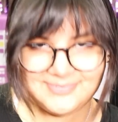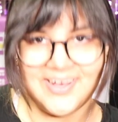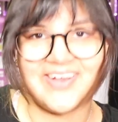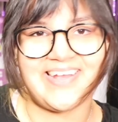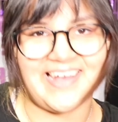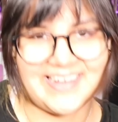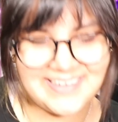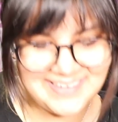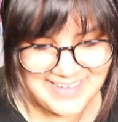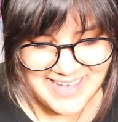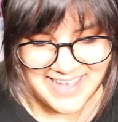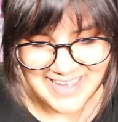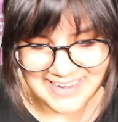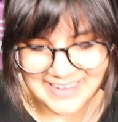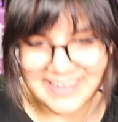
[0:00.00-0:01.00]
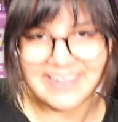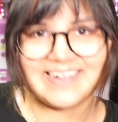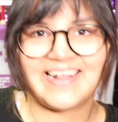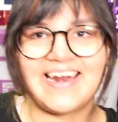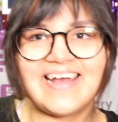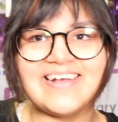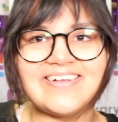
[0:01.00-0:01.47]
Oh yeah, and like I
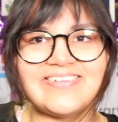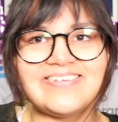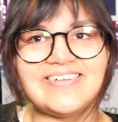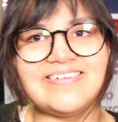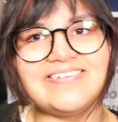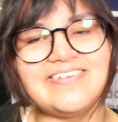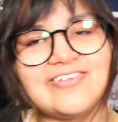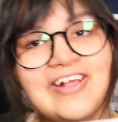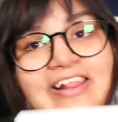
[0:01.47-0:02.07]
said, I included this